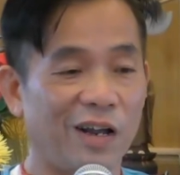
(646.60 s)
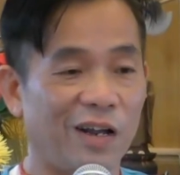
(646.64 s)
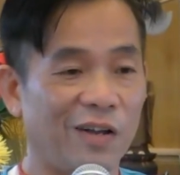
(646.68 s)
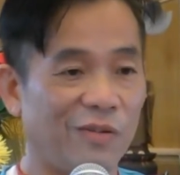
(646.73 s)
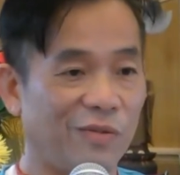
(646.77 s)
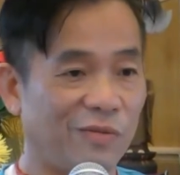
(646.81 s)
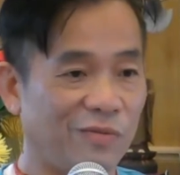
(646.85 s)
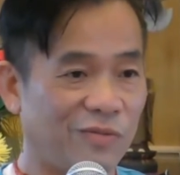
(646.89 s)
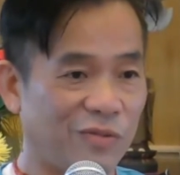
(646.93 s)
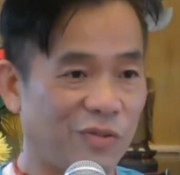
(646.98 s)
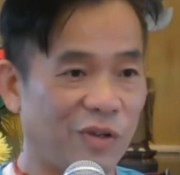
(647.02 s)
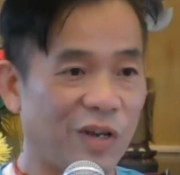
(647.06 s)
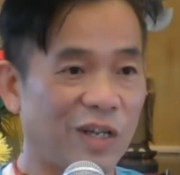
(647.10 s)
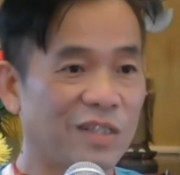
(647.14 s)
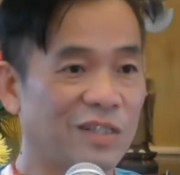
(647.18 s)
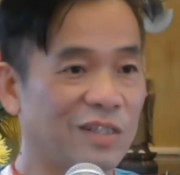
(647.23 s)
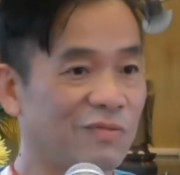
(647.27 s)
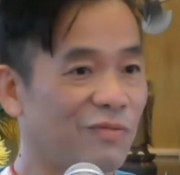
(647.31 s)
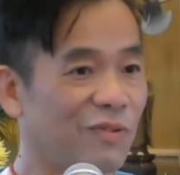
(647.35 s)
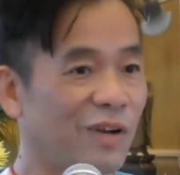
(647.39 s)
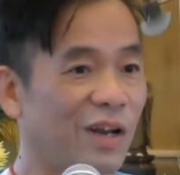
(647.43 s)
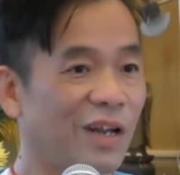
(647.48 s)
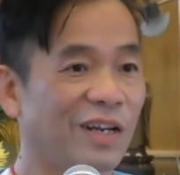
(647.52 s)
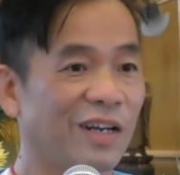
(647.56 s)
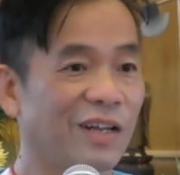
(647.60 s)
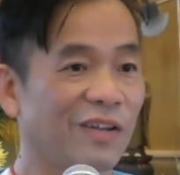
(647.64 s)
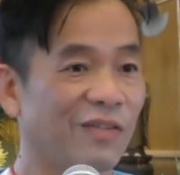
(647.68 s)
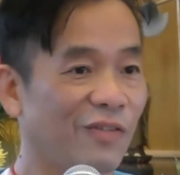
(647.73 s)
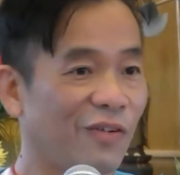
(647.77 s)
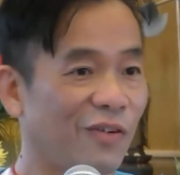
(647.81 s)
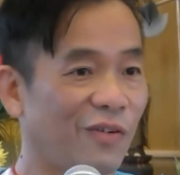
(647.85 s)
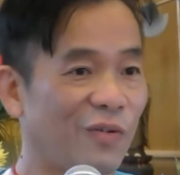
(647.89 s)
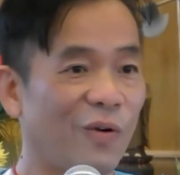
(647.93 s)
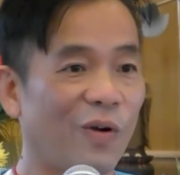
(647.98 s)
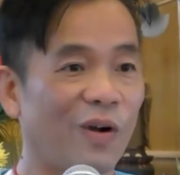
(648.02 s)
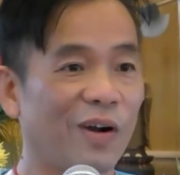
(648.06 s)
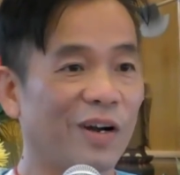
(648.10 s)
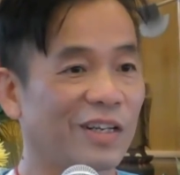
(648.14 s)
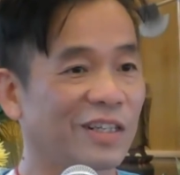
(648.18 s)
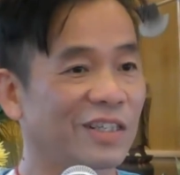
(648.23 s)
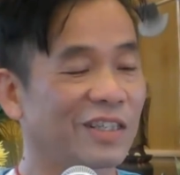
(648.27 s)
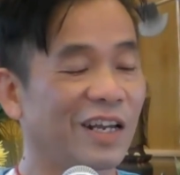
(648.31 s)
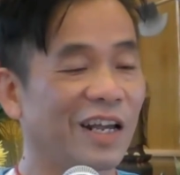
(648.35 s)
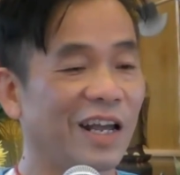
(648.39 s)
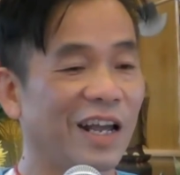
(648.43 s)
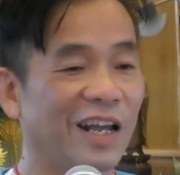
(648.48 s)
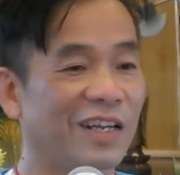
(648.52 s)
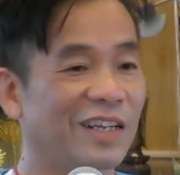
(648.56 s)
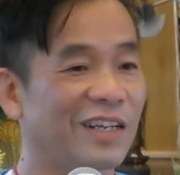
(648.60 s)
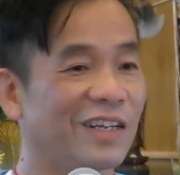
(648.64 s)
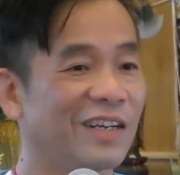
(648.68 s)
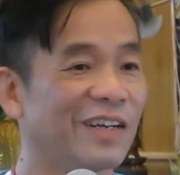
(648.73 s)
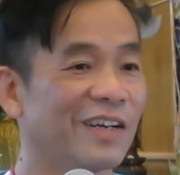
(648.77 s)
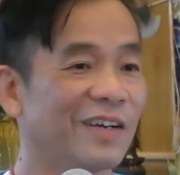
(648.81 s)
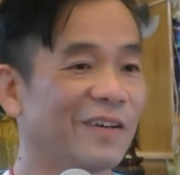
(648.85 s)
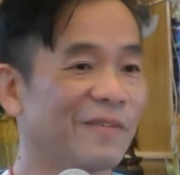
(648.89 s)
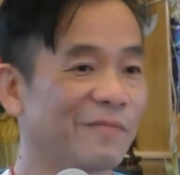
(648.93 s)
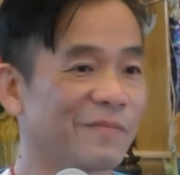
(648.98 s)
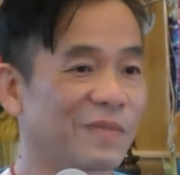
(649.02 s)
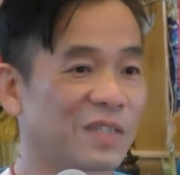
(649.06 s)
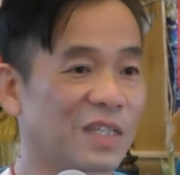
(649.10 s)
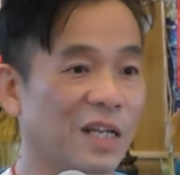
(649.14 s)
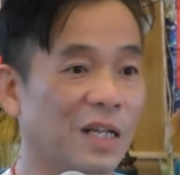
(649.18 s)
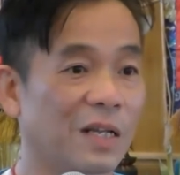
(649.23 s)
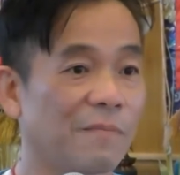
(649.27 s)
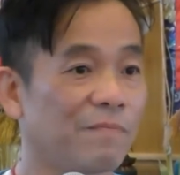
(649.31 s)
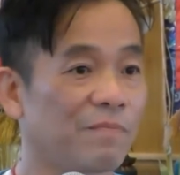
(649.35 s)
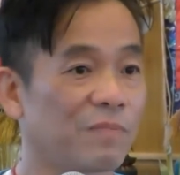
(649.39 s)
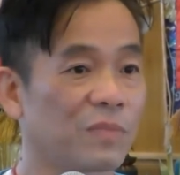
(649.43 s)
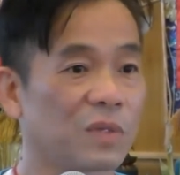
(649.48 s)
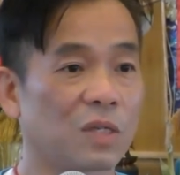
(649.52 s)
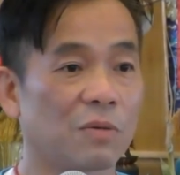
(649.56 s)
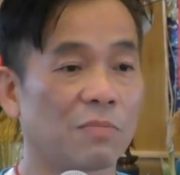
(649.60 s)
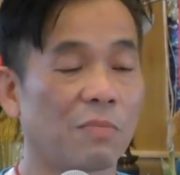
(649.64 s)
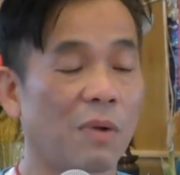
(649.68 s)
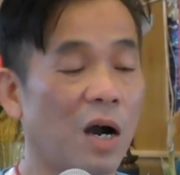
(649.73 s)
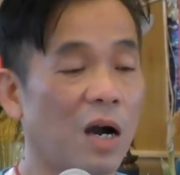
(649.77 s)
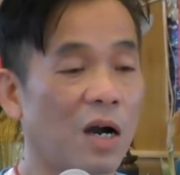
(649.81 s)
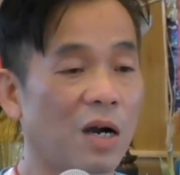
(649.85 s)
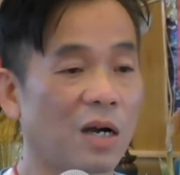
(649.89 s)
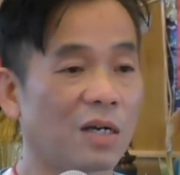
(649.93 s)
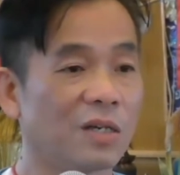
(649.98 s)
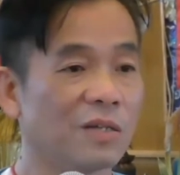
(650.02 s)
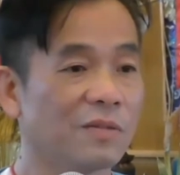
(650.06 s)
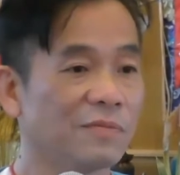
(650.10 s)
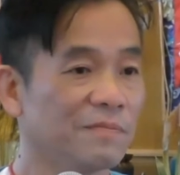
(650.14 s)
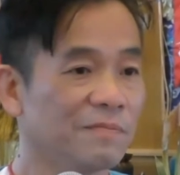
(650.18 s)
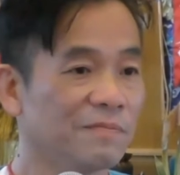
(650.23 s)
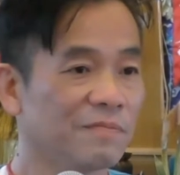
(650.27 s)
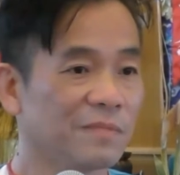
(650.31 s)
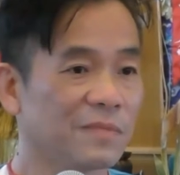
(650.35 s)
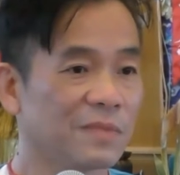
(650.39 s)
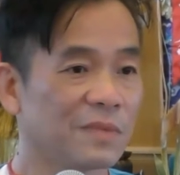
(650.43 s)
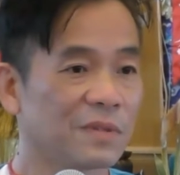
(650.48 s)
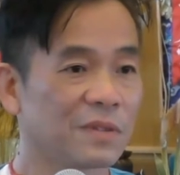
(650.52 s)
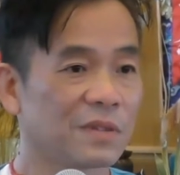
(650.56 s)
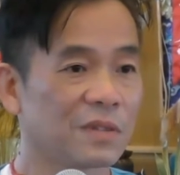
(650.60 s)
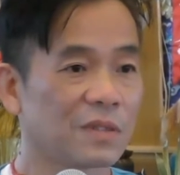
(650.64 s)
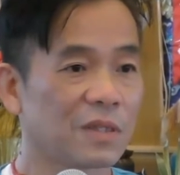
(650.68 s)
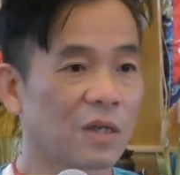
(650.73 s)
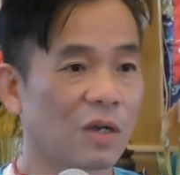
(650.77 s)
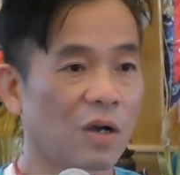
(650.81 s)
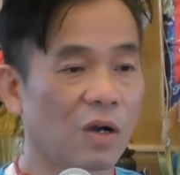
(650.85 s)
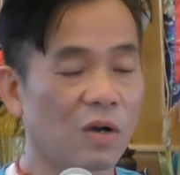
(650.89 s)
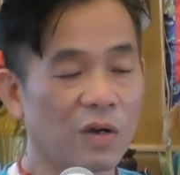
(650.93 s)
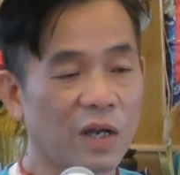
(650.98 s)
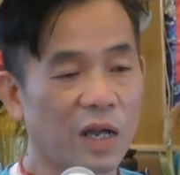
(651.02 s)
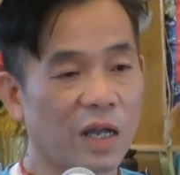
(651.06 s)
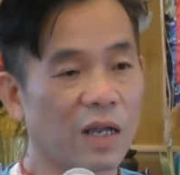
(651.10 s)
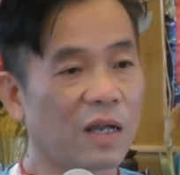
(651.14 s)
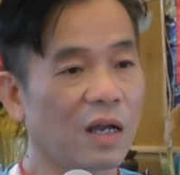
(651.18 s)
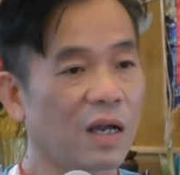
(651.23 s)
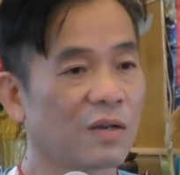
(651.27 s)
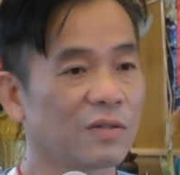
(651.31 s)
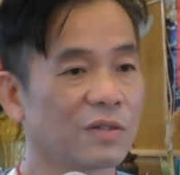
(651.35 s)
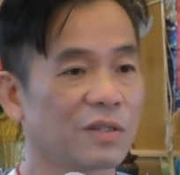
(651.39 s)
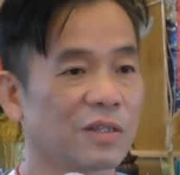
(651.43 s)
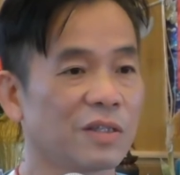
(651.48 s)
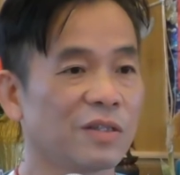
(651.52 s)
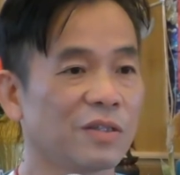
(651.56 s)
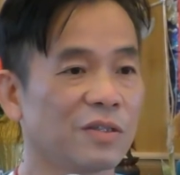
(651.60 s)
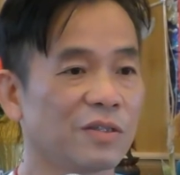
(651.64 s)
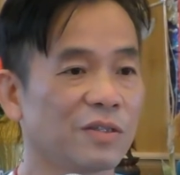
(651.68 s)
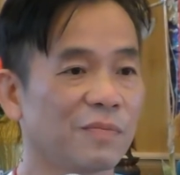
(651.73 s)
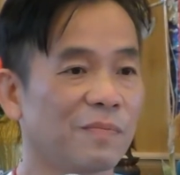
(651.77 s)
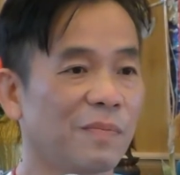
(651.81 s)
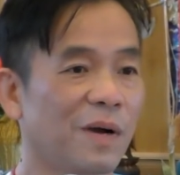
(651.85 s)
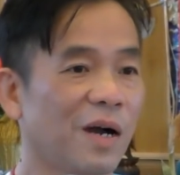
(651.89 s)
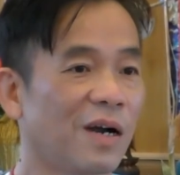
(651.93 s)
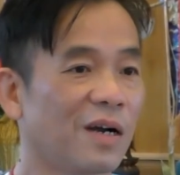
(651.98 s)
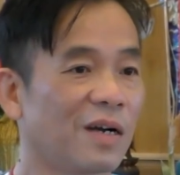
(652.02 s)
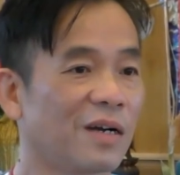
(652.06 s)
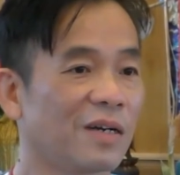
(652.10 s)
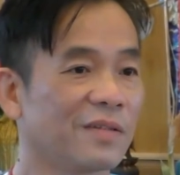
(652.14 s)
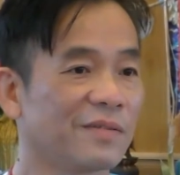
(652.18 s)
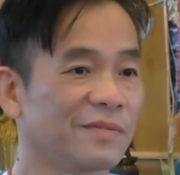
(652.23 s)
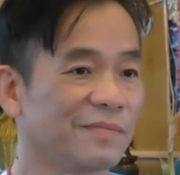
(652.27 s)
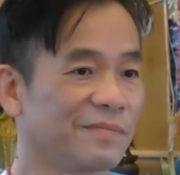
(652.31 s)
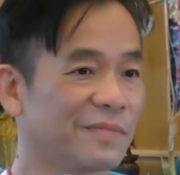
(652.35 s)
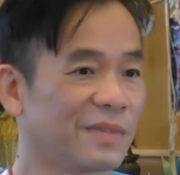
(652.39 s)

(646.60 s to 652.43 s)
dress ready for work today. I said, "Tomorrow." I said, "Okay, I'll see you tomorrow."